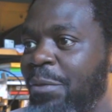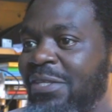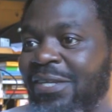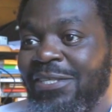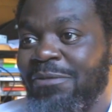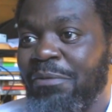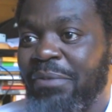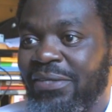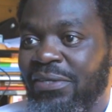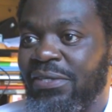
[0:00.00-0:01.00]
sent him a
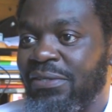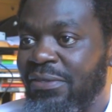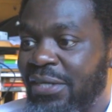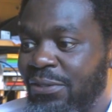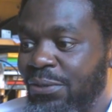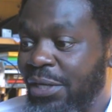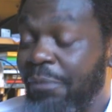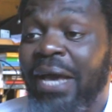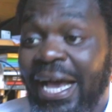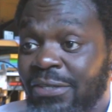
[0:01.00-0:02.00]
message and said to
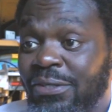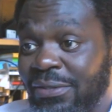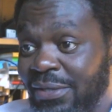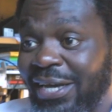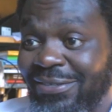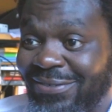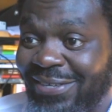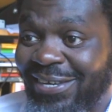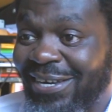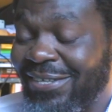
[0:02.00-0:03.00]
him, as
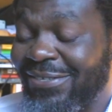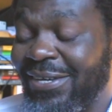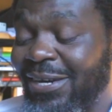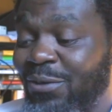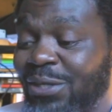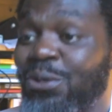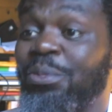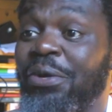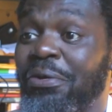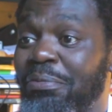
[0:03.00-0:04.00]

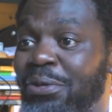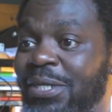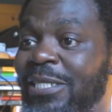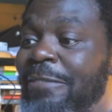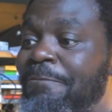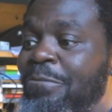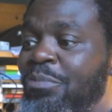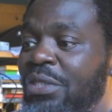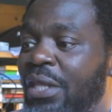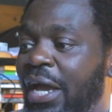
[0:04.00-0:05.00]
Wazobia Report,
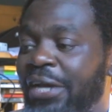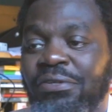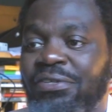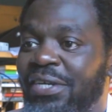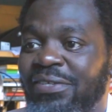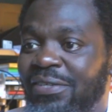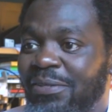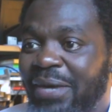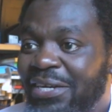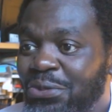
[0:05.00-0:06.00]
are you interested
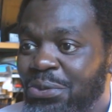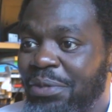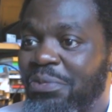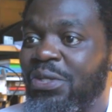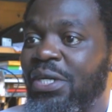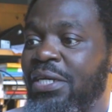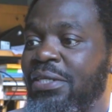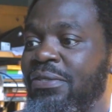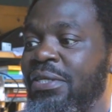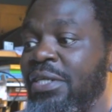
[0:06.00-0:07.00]
in manuscripts? And
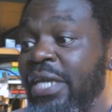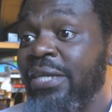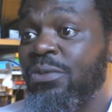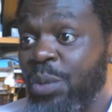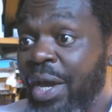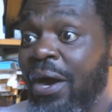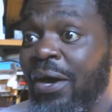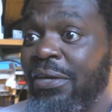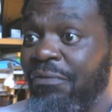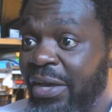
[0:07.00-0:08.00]
he said, yes, we
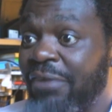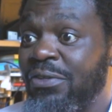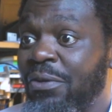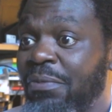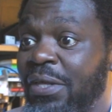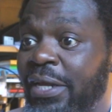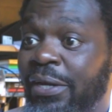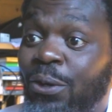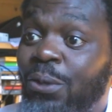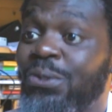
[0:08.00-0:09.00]
are, if you have something.
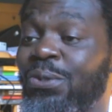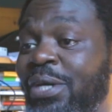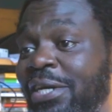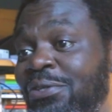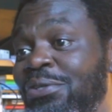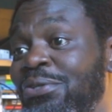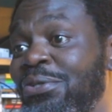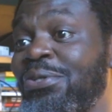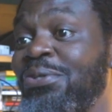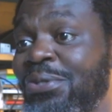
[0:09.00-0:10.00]
And also, can you
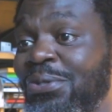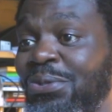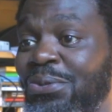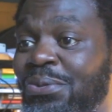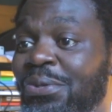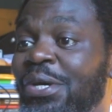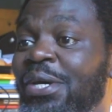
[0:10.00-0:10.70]
introduce us to